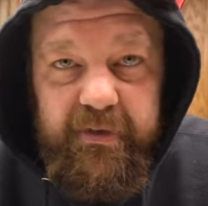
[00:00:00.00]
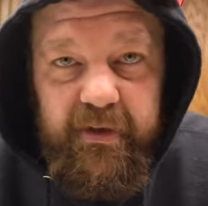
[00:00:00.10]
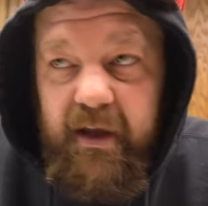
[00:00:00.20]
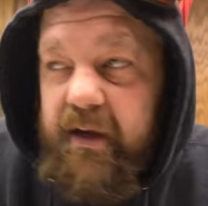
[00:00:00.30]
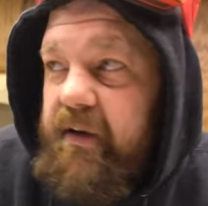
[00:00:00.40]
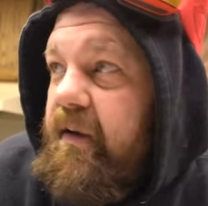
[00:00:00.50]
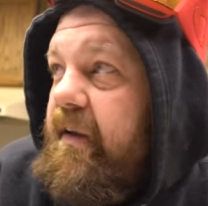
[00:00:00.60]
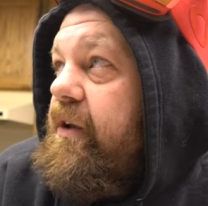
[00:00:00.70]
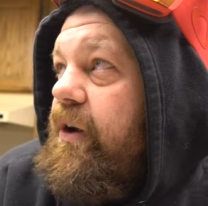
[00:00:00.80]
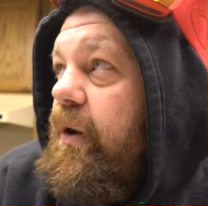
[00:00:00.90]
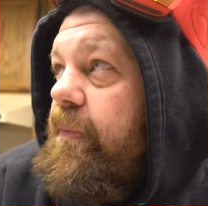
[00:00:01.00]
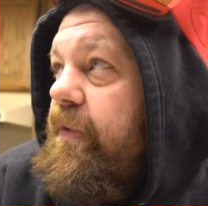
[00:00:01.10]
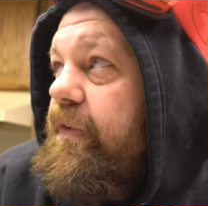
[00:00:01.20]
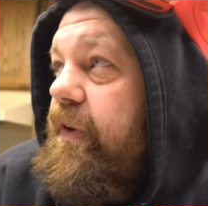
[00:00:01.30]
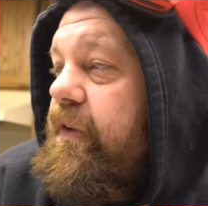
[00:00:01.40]
delayed. You go up
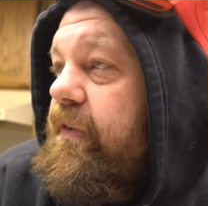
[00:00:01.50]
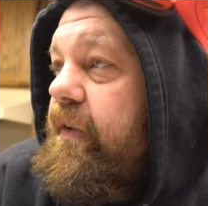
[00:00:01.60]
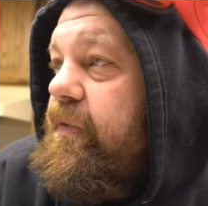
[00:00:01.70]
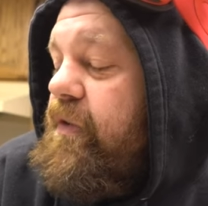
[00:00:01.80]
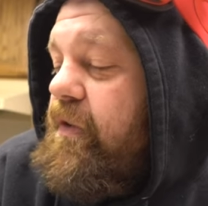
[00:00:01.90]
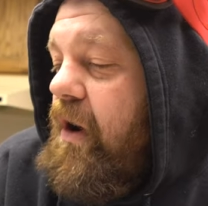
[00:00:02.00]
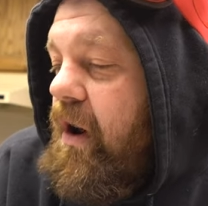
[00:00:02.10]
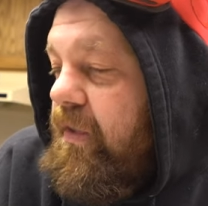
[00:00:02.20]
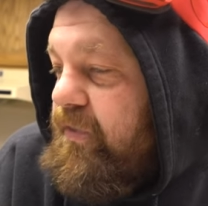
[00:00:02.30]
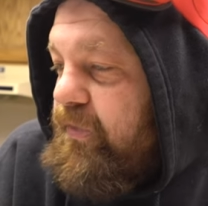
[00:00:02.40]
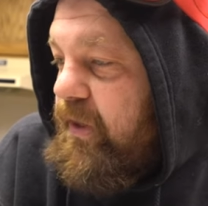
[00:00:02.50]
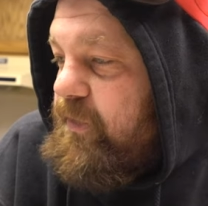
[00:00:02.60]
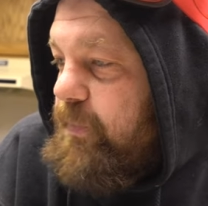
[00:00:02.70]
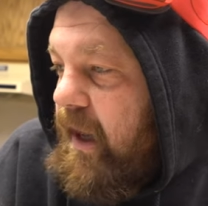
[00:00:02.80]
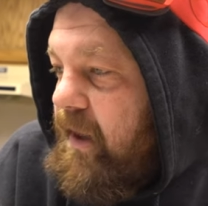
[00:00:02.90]
the first lift, you see all this
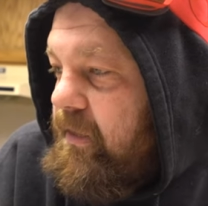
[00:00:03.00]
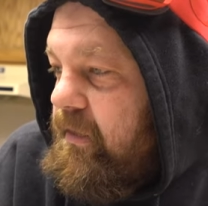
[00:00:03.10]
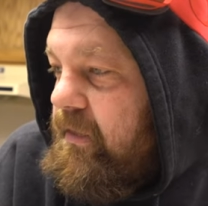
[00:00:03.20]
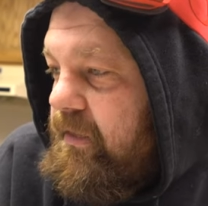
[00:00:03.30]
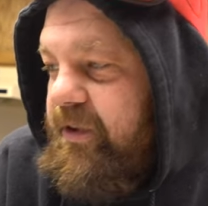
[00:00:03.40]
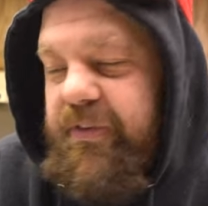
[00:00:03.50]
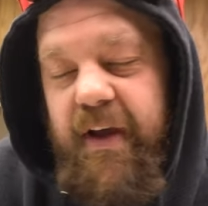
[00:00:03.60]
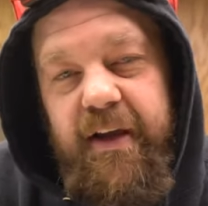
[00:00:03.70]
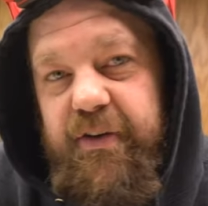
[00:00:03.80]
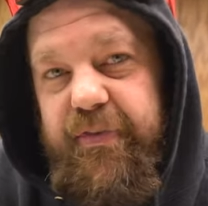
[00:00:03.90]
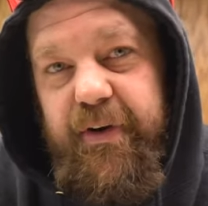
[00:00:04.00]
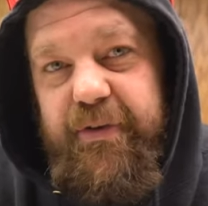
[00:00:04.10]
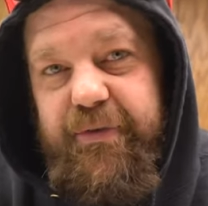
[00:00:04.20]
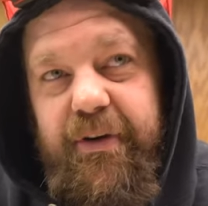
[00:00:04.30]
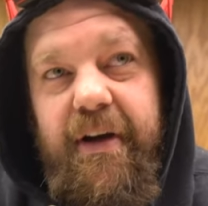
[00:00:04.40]
fresh powder. You take your
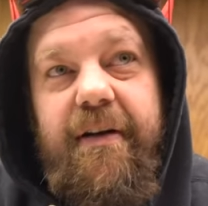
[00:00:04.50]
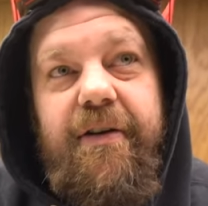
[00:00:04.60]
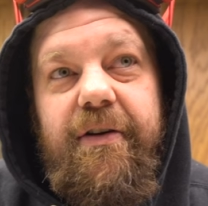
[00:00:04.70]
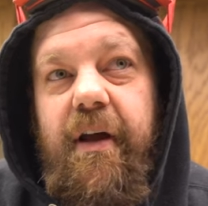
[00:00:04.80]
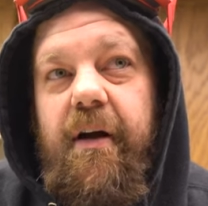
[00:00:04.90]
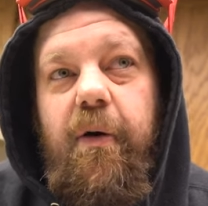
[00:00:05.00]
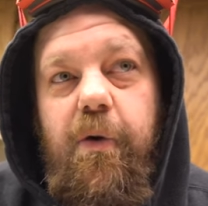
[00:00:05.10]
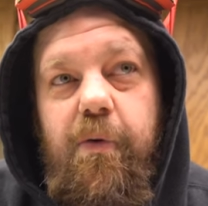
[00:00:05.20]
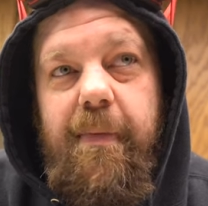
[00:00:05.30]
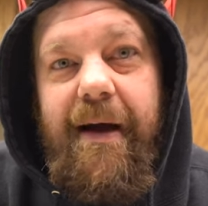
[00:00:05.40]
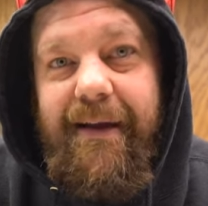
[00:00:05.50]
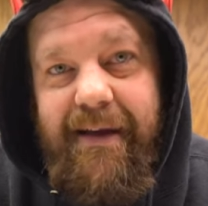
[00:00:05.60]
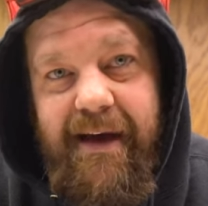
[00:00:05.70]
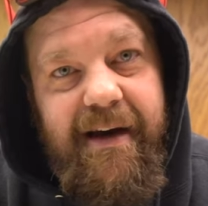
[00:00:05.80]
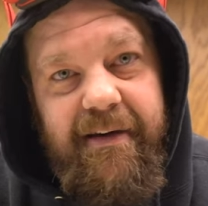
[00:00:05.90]
first run and you're like, oh my
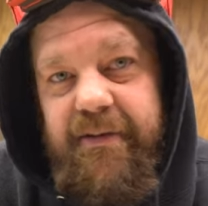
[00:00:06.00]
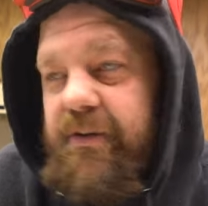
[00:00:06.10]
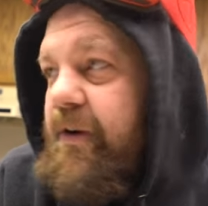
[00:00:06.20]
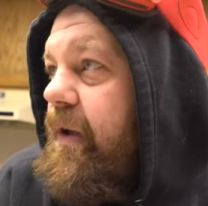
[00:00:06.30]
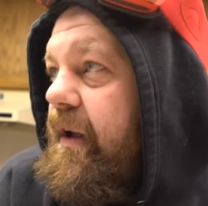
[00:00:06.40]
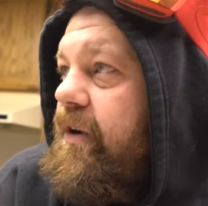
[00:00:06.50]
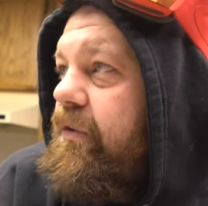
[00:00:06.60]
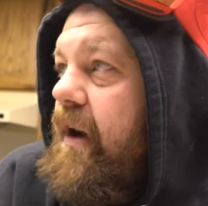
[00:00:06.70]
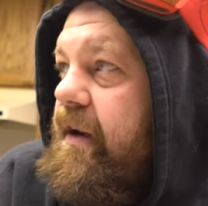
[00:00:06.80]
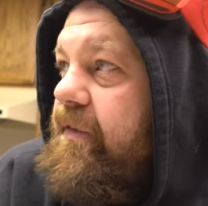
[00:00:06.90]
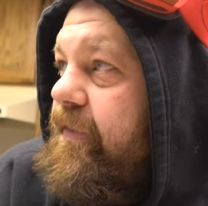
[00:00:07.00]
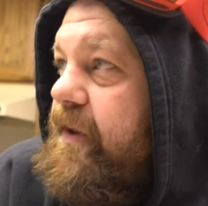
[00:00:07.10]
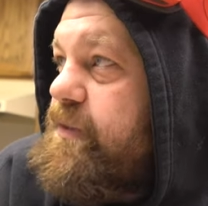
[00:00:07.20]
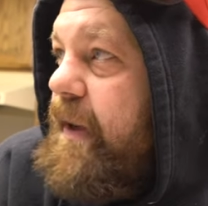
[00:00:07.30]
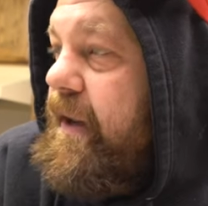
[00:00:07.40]
god. You know, like riding in
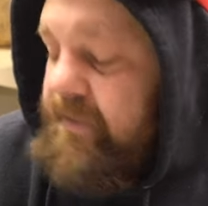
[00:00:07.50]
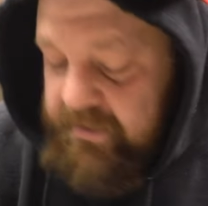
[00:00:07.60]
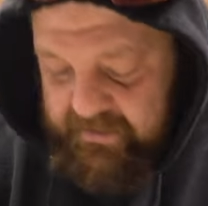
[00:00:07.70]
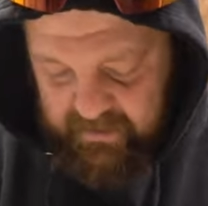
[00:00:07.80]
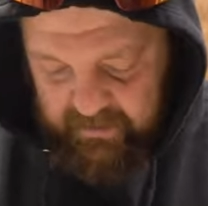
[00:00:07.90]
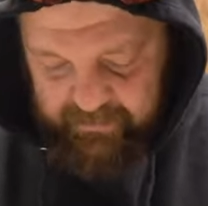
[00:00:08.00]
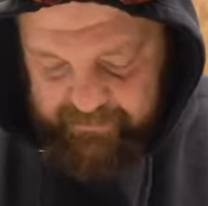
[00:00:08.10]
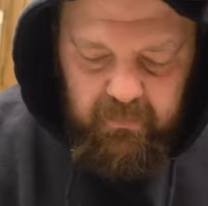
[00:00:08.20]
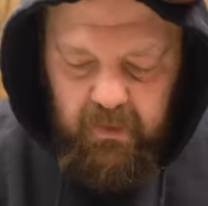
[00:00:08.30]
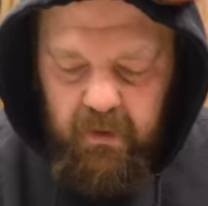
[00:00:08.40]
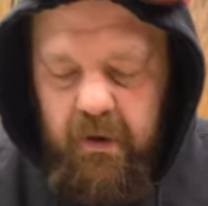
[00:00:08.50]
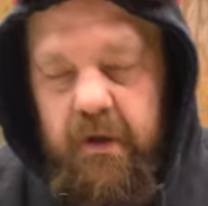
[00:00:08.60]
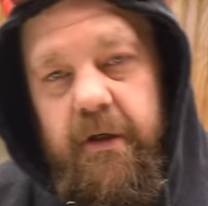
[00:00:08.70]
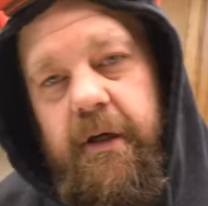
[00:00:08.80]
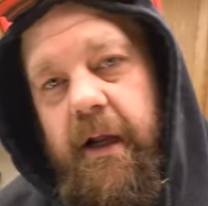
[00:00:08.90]
fresh powder is like
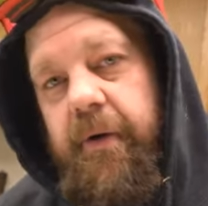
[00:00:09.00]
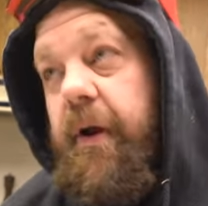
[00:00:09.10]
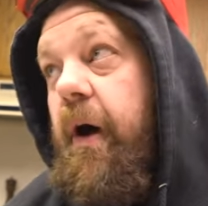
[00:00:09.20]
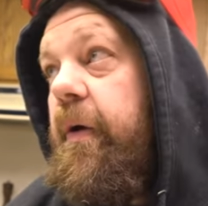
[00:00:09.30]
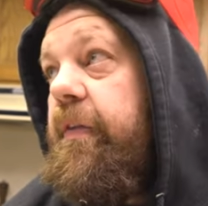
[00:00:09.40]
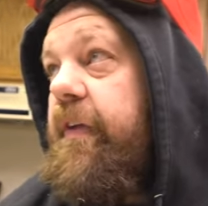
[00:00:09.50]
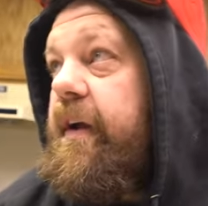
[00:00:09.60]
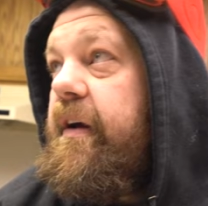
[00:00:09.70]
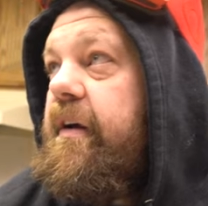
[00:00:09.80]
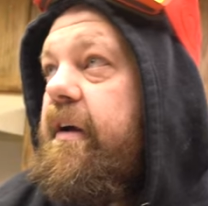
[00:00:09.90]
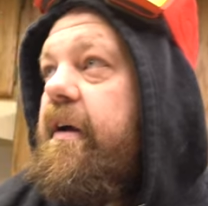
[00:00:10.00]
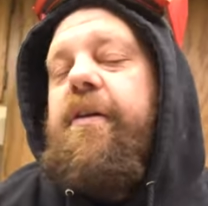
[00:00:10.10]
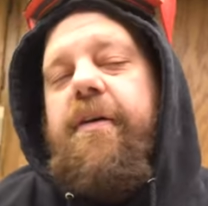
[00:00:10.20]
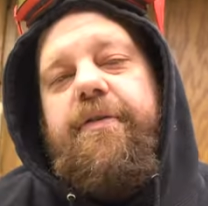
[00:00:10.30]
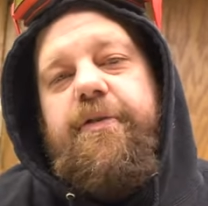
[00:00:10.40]
I don't know. It's like a,
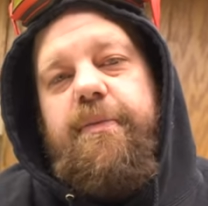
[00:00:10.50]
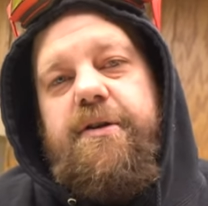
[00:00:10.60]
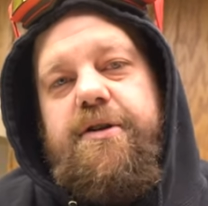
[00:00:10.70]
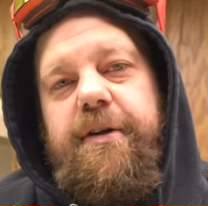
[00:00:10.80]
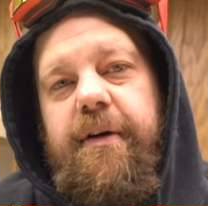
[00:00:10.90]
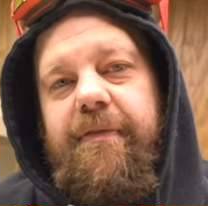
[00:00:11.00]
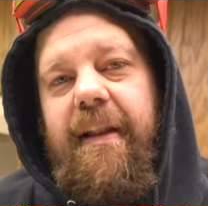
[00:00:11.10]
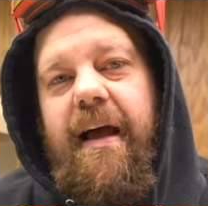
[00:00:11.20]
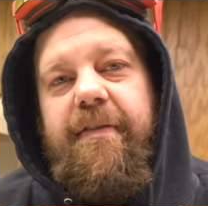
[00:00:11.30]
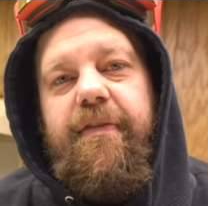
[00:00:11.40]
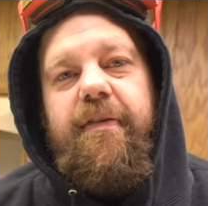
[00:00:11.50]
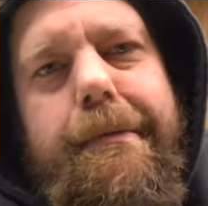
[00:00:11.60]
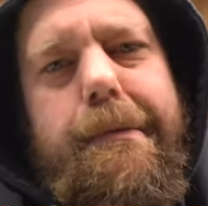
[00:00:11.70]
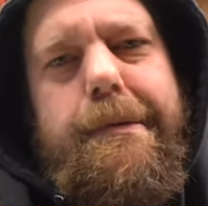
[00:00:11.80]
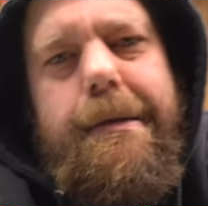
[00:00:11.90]
another dimension of life
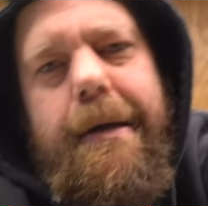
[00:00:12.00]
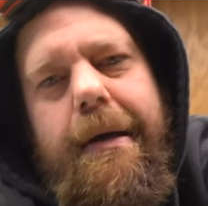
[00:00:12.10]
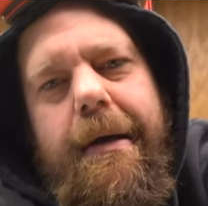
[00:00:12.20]
Ugh,